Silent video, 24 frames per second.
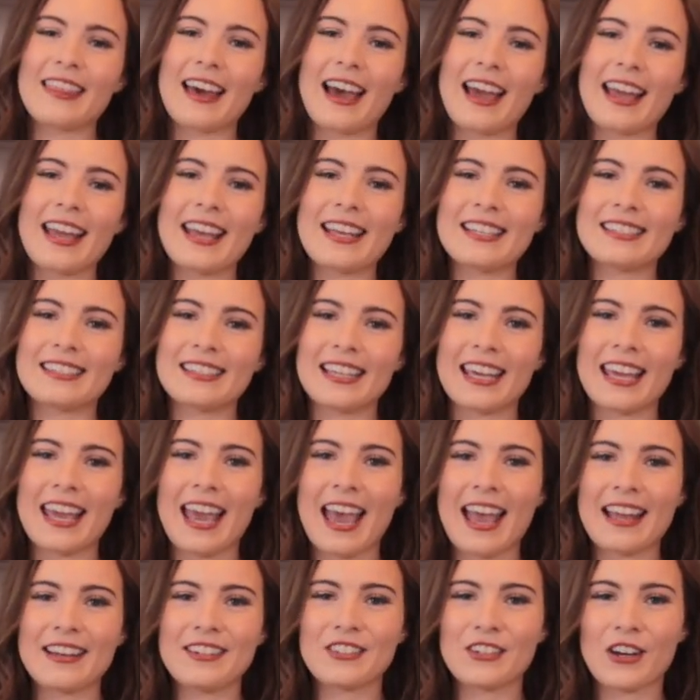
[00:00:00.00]
that is the
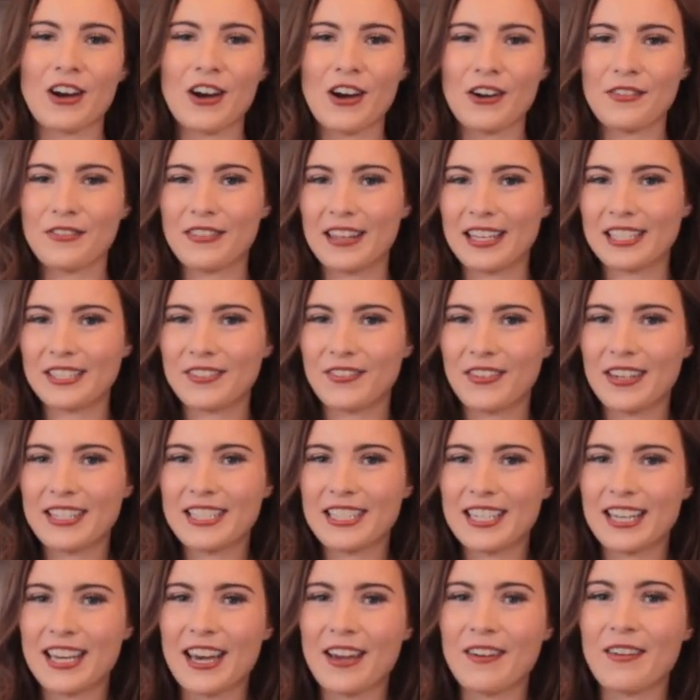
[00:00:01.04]
end of this
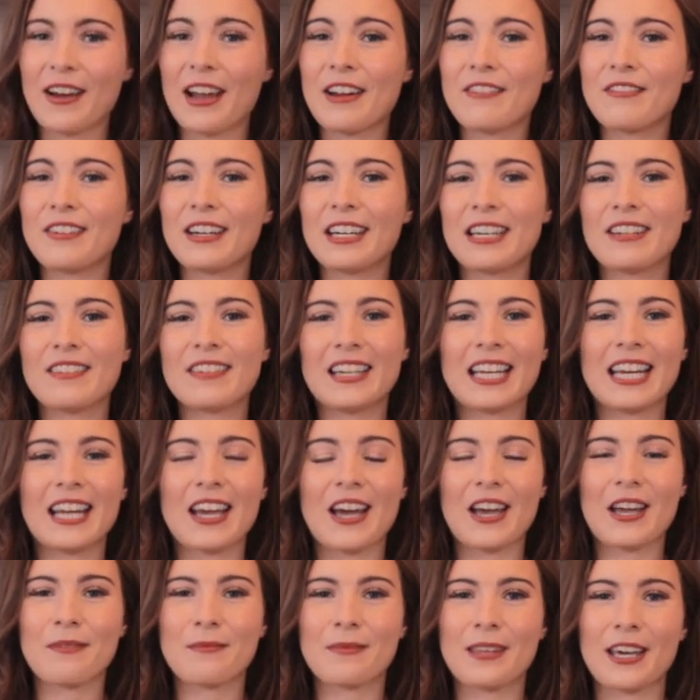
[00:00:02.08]
video. I really
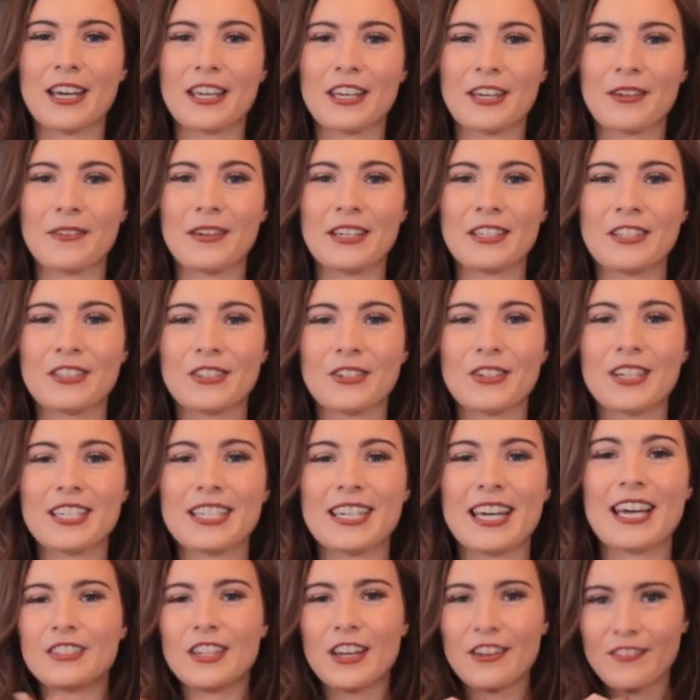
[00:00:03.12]
hope that you enjoyed it.